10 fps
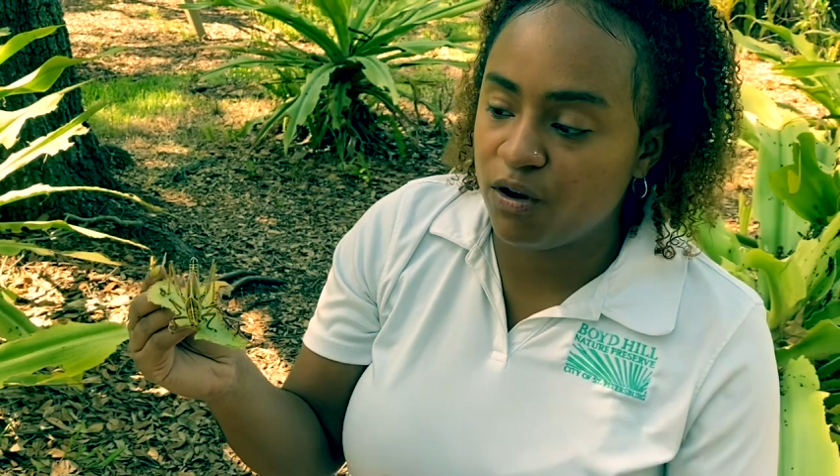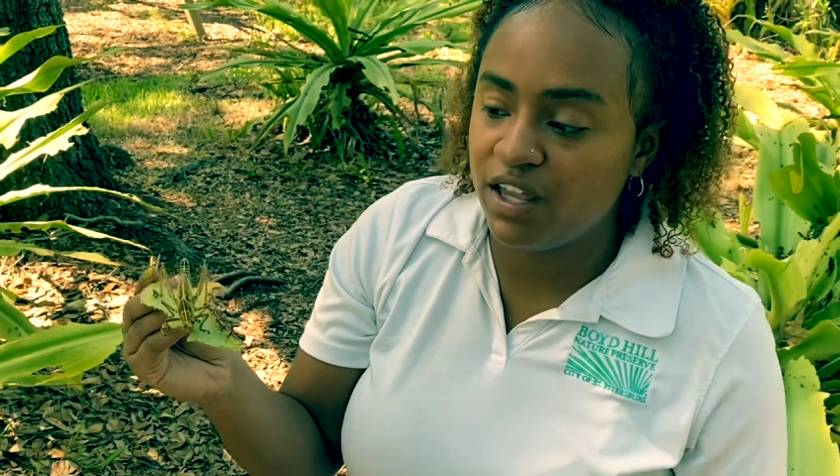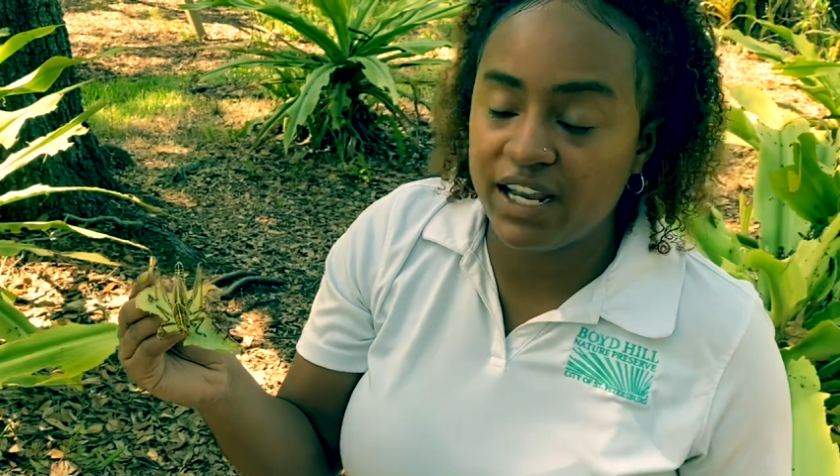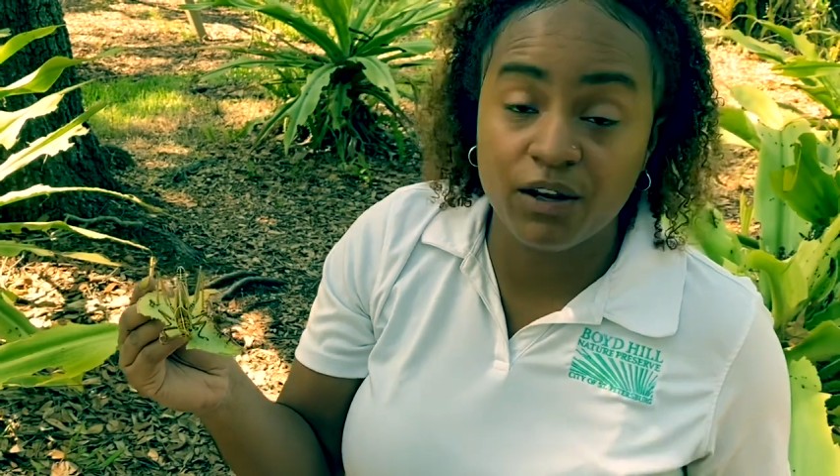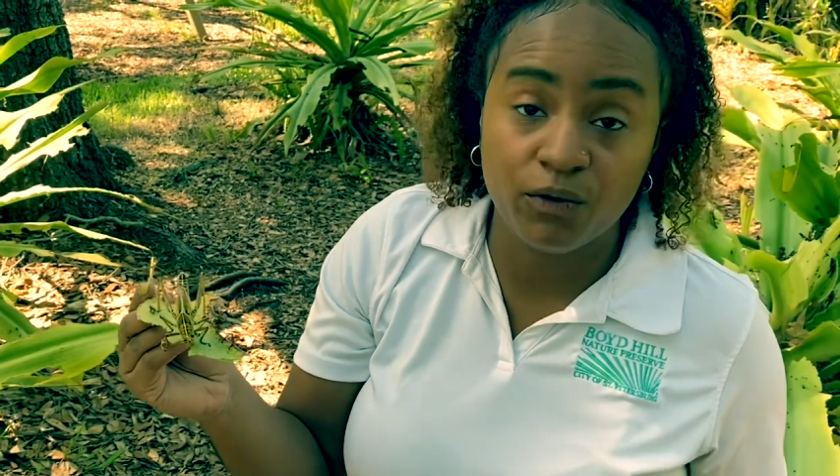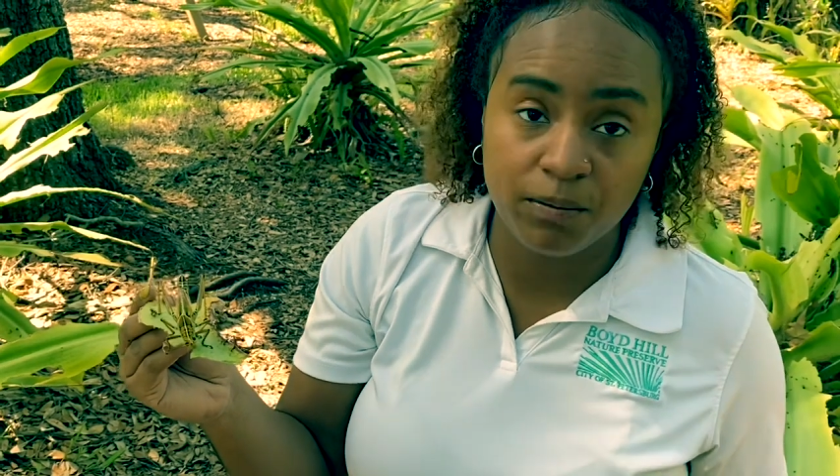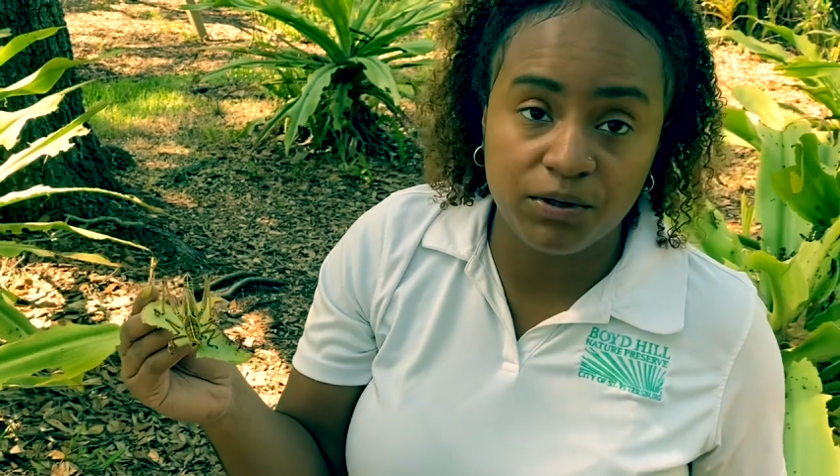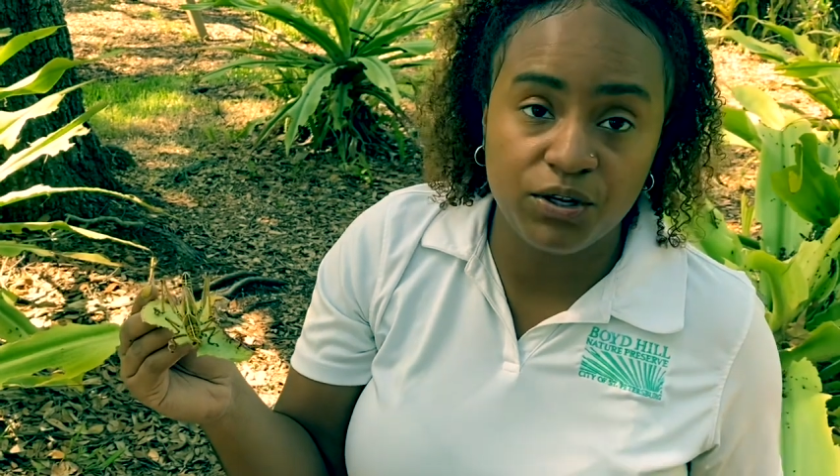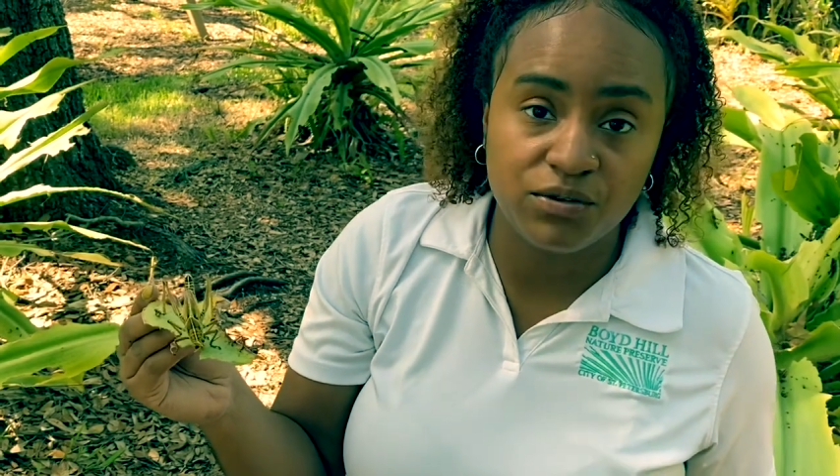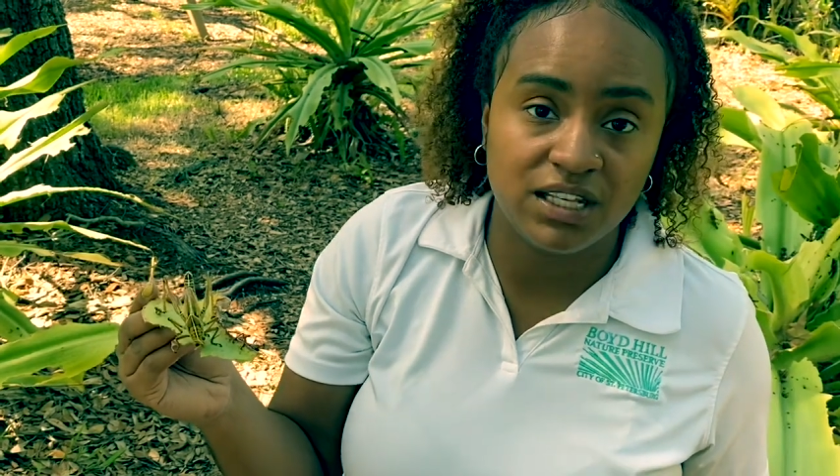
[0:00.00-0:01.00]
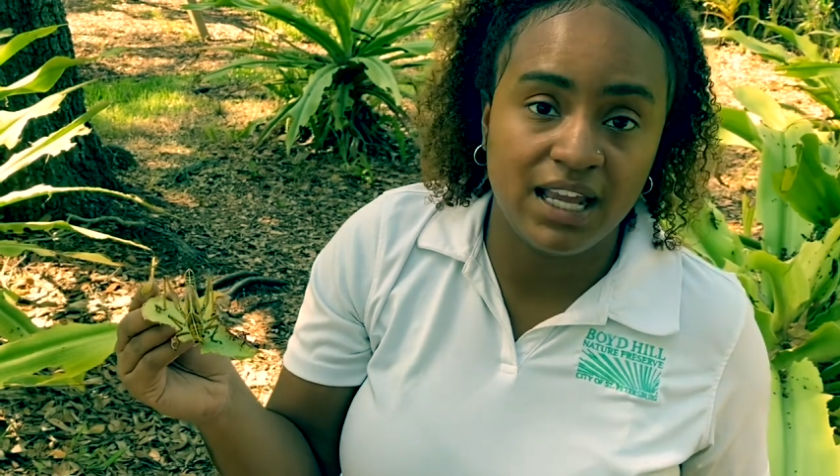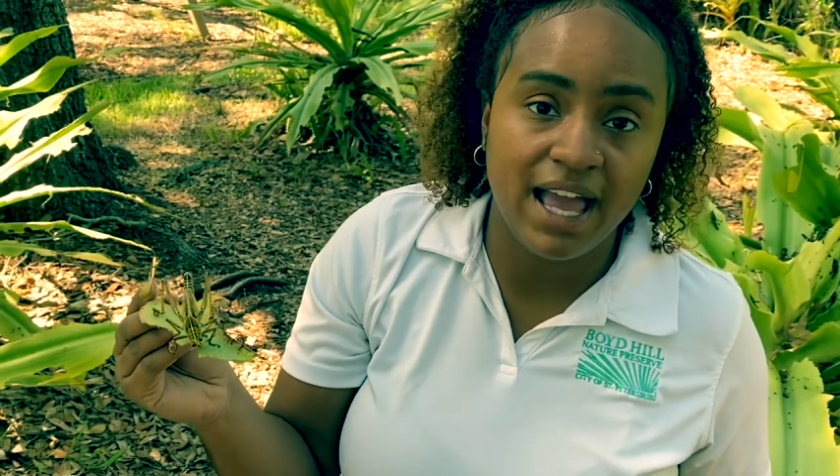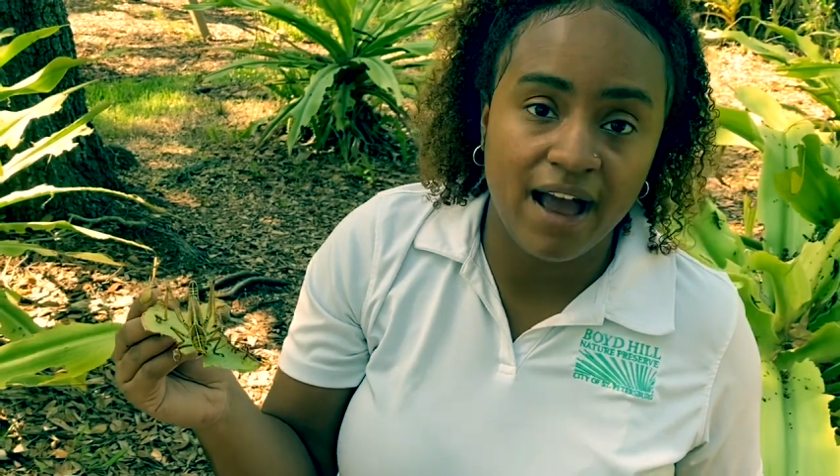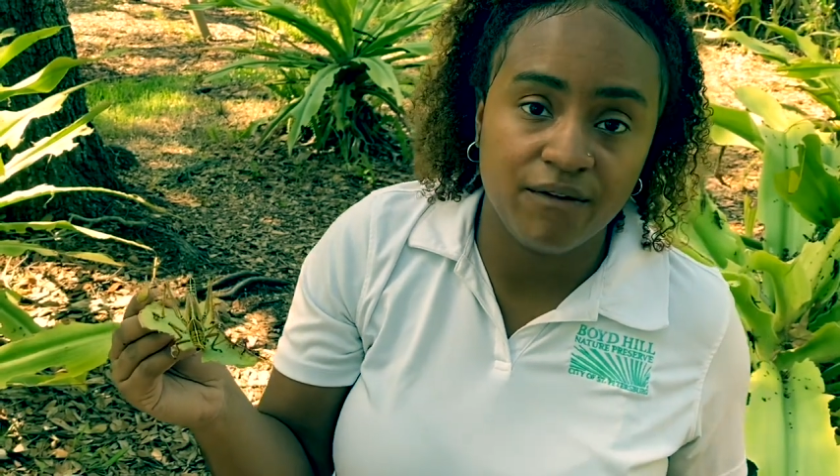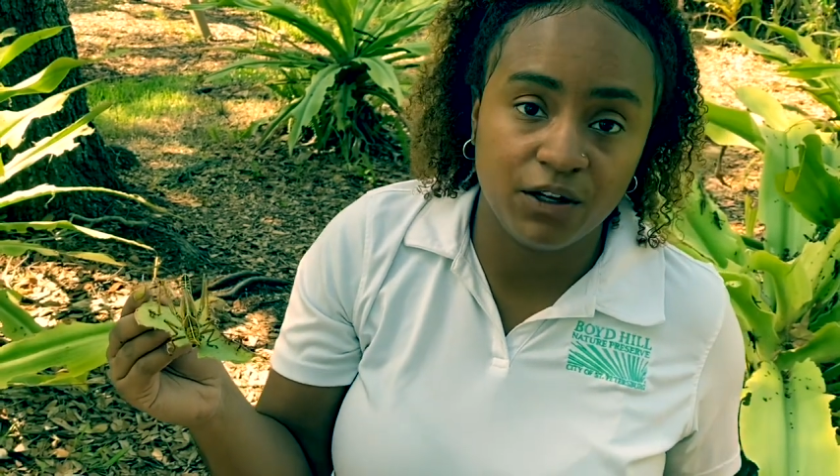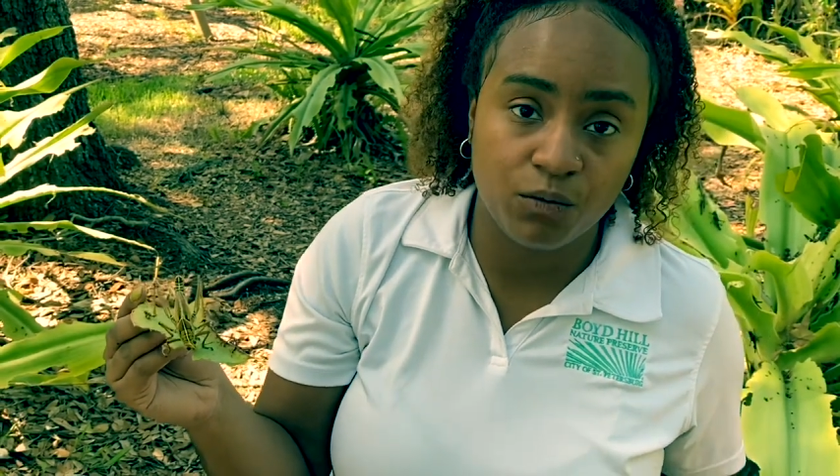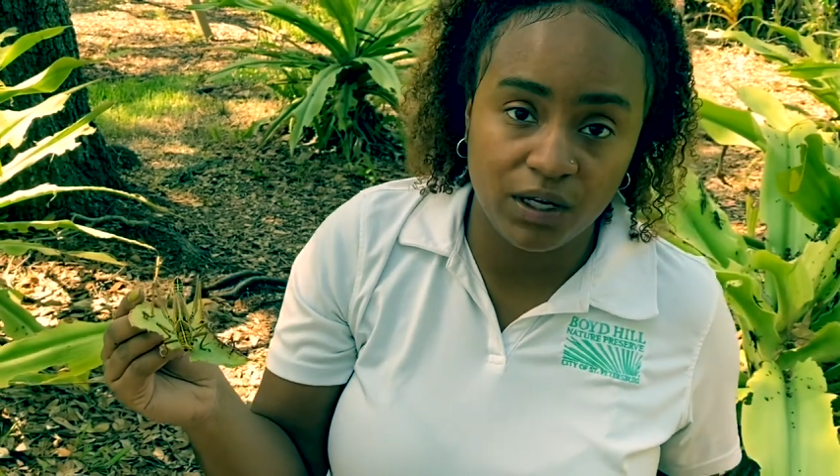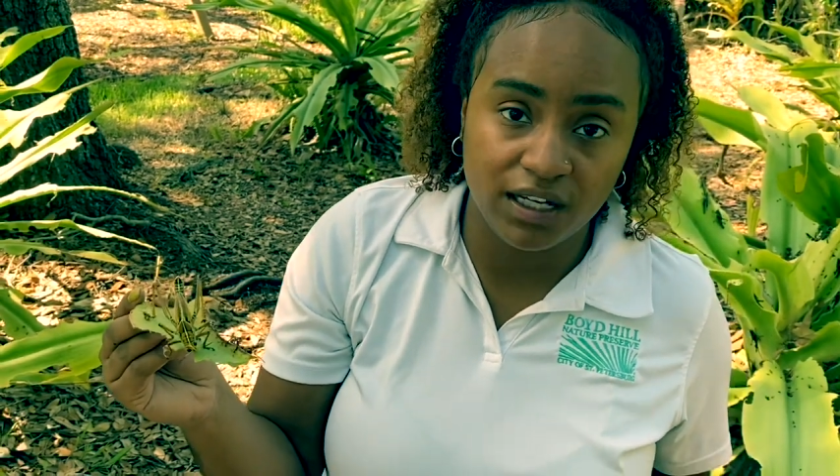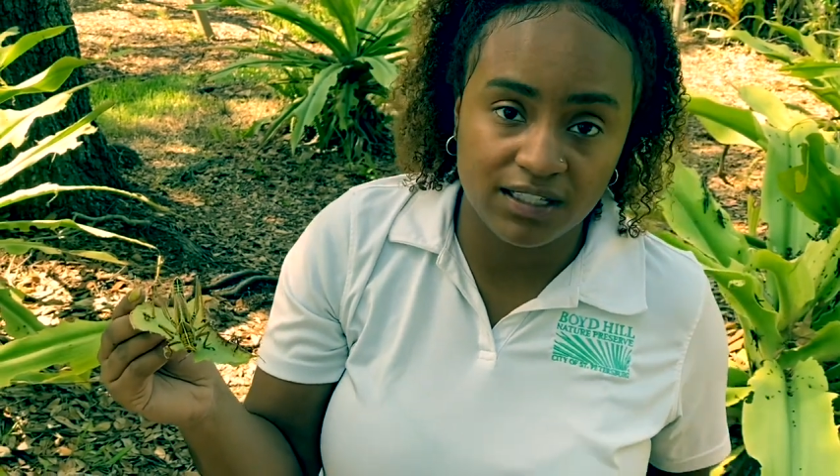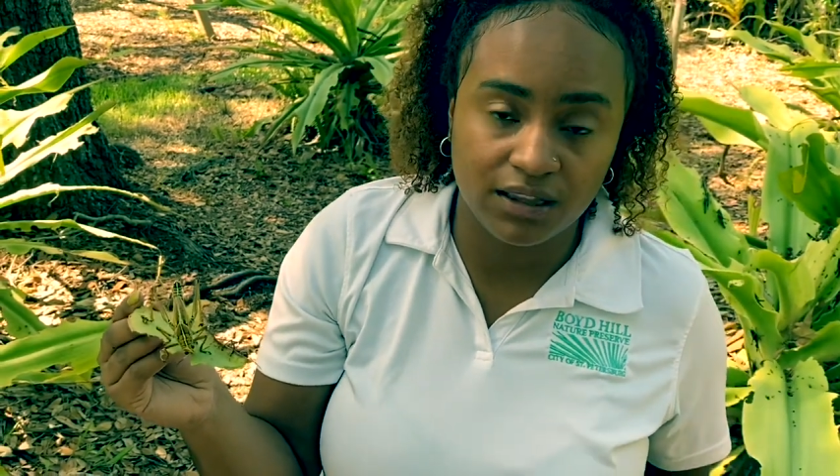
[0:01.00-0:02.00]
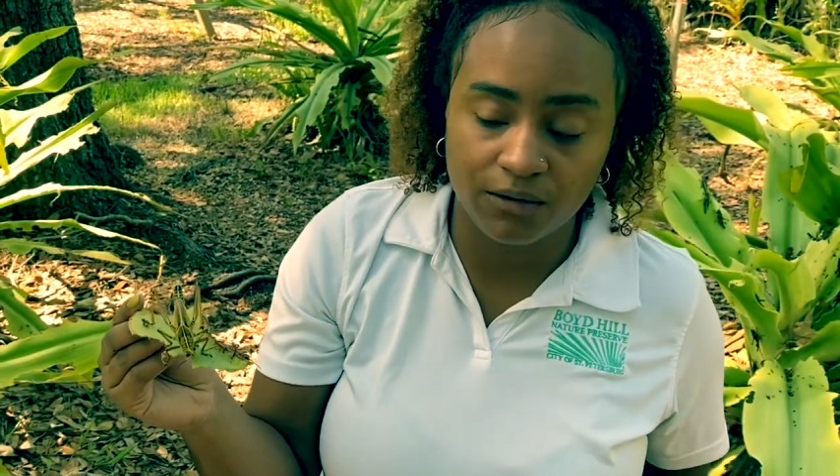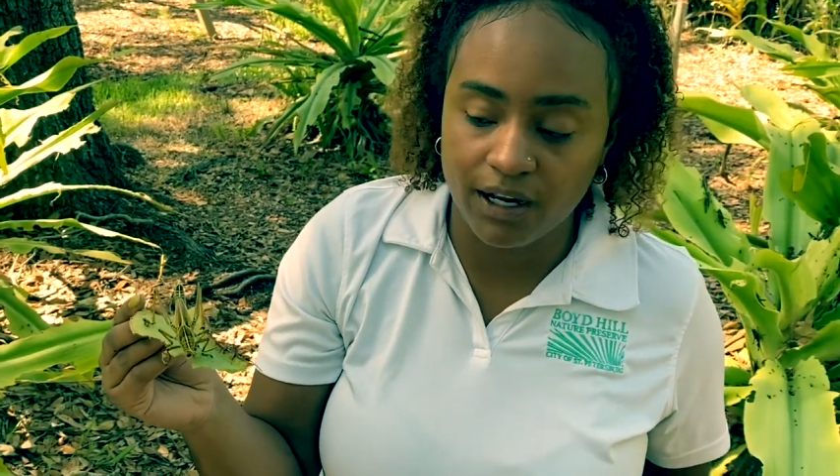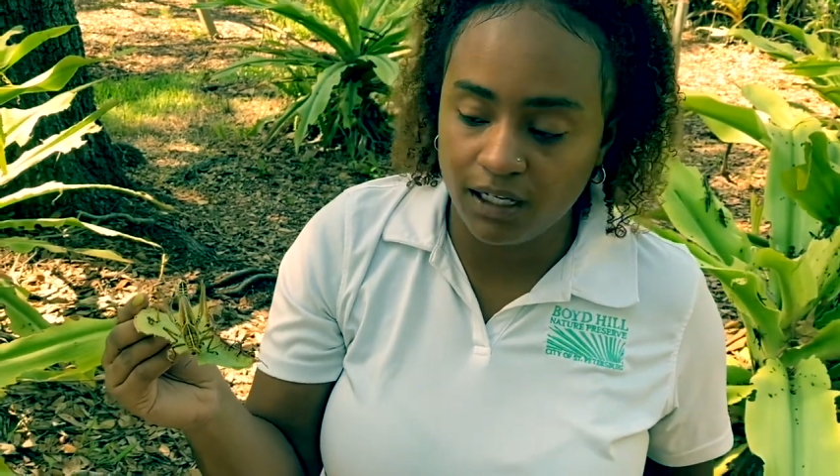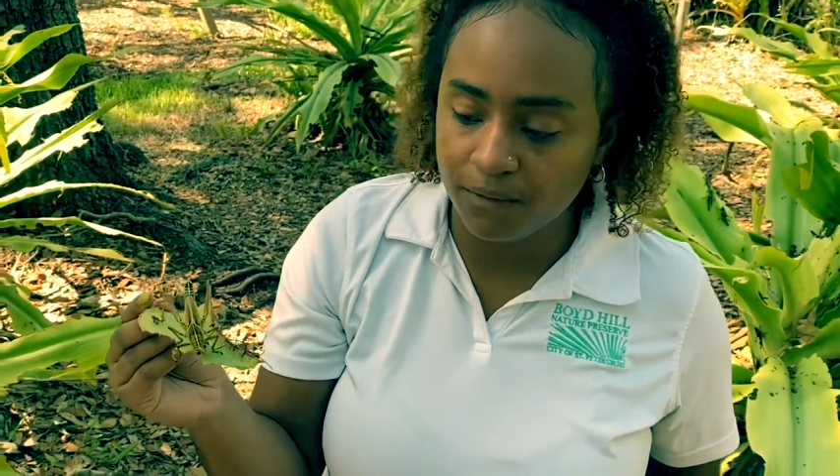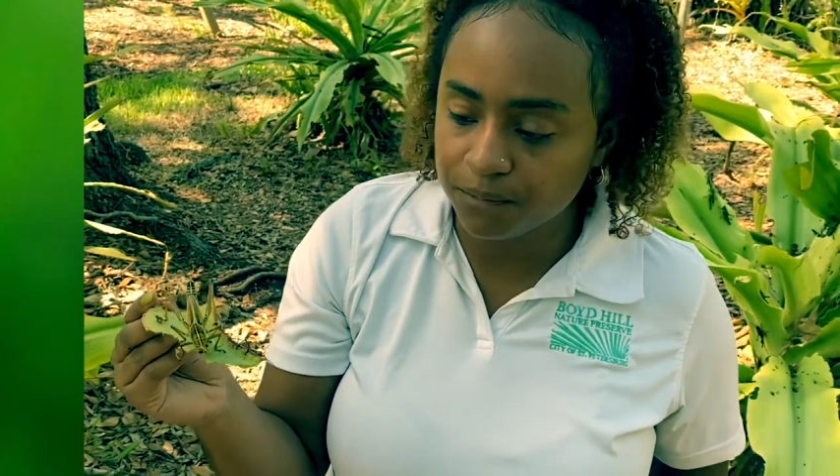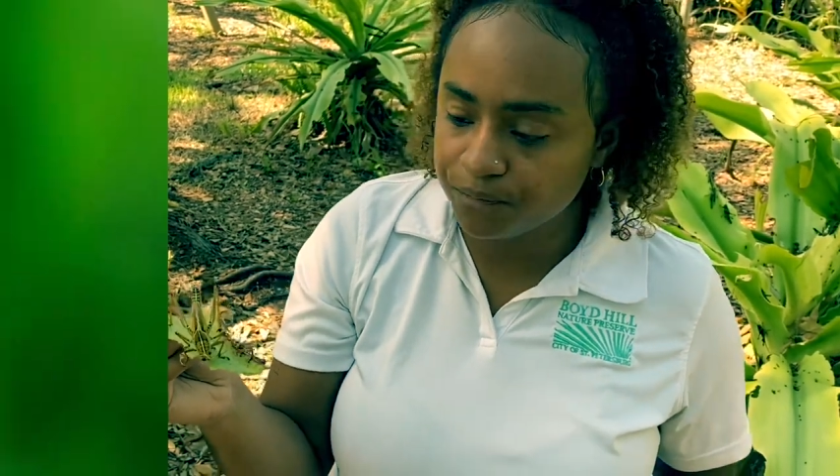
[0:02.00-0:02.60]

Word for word: where they can reproduce and they have their wings at the ready.